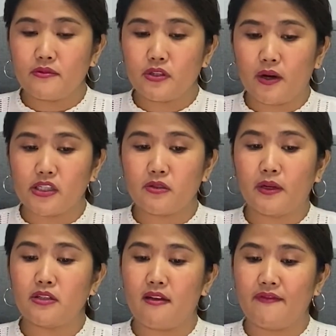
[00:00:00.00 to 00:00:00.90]
So I just
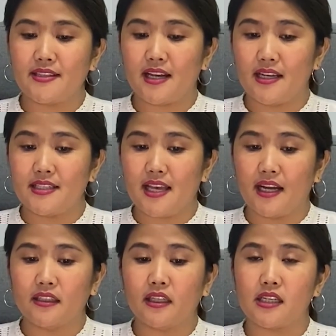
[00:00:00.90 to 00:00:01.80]
want to emphasize
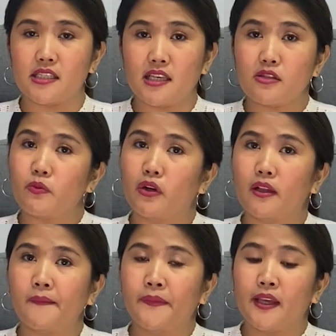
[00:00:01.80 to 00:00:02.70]
that, because this
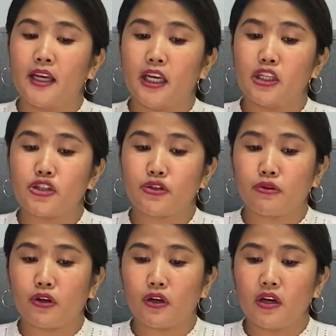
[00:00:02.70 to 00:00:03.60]
will
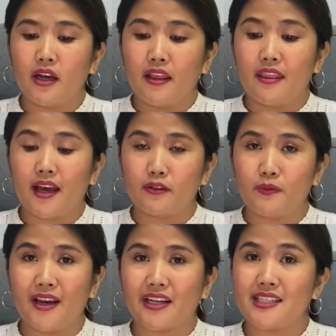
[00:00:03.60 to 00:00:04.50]
ensure that
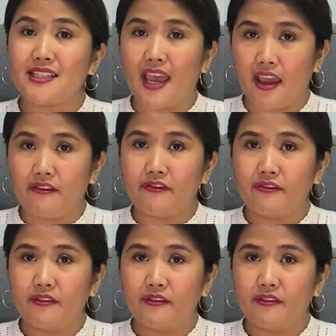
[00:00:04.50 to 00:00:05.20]
we are safe,